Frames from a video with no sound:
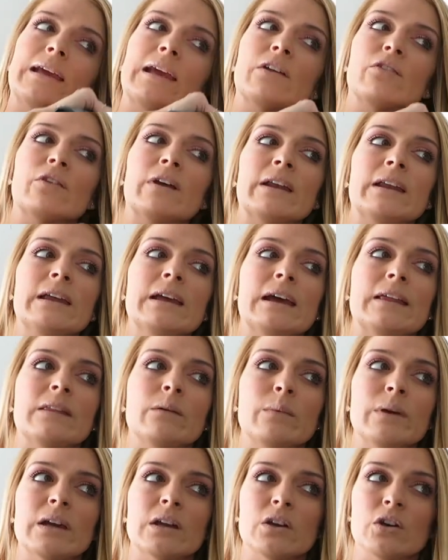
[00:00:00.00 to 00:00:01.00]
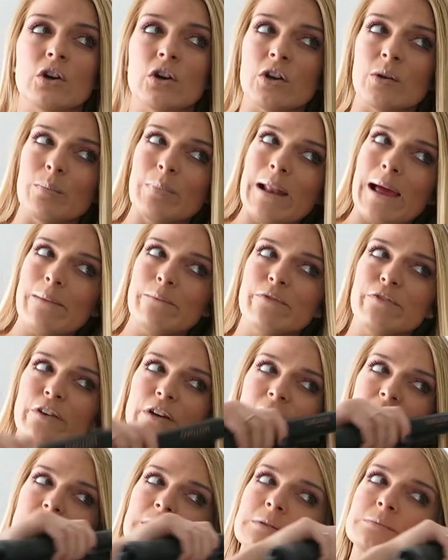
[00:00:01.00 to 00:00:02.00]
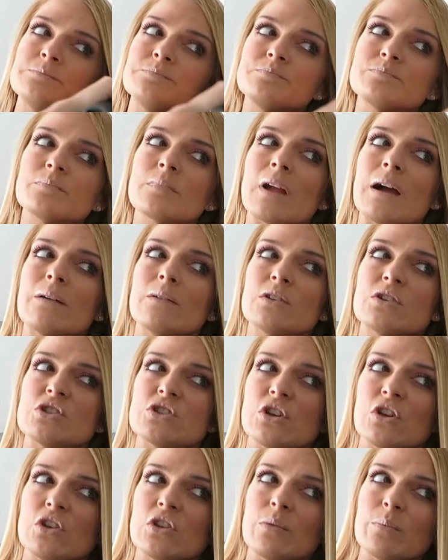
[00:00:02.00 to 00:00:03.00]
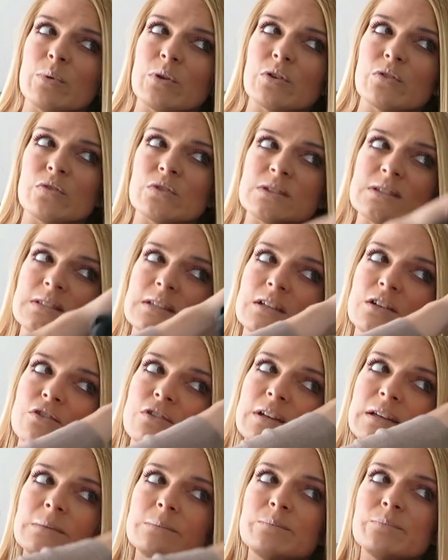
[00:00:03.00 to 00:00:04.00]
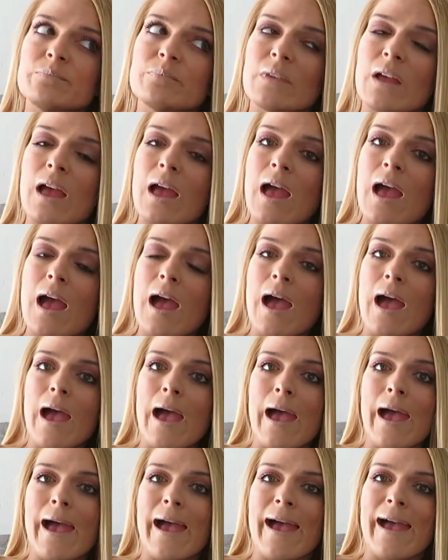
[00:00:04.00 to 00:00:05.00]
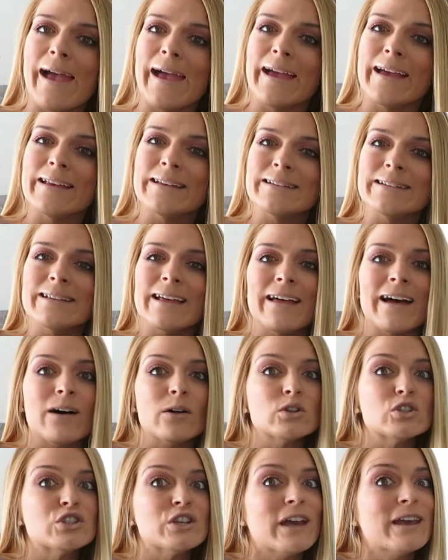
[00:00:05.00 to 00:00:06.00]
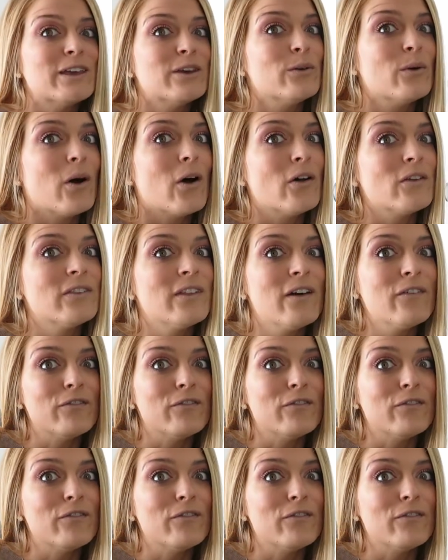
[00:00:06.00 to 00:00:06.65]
get ready and then we're going to go to Blandford. I want to show you the beautiful scenery and I'll check you on the